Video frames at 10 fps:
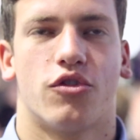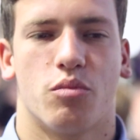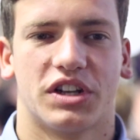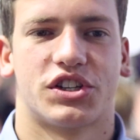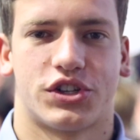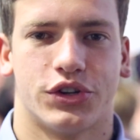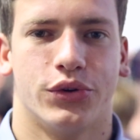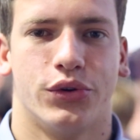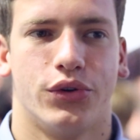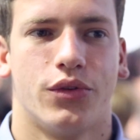from which
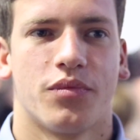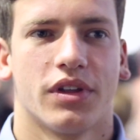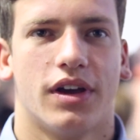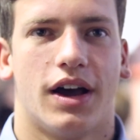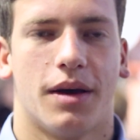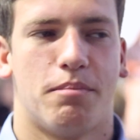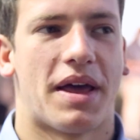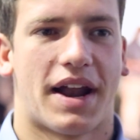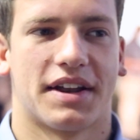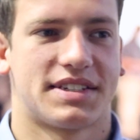to
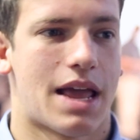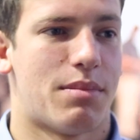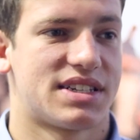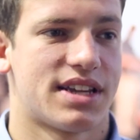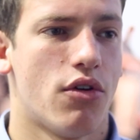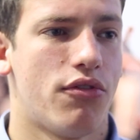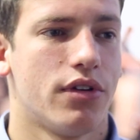better understand myself,